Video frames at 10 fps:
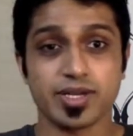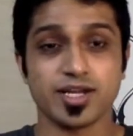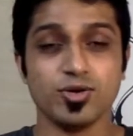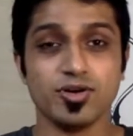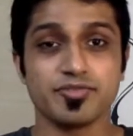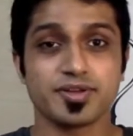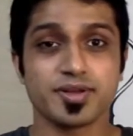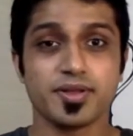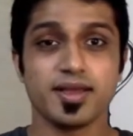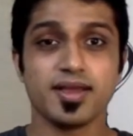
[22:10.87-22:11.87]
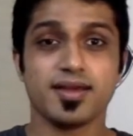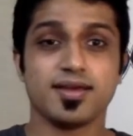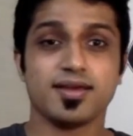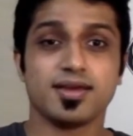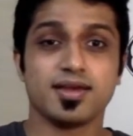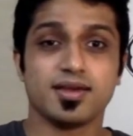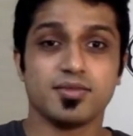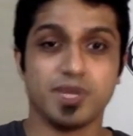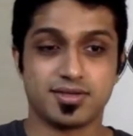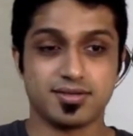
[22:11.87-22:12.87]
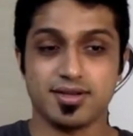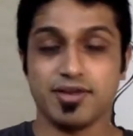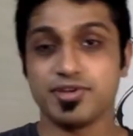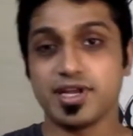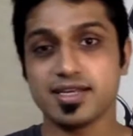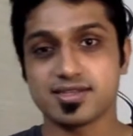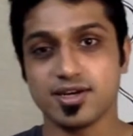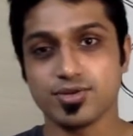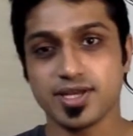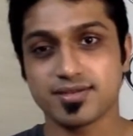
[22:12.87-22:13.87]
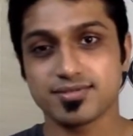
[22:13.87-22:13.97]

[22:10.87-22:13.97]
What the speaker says: I go off. But I've realized now that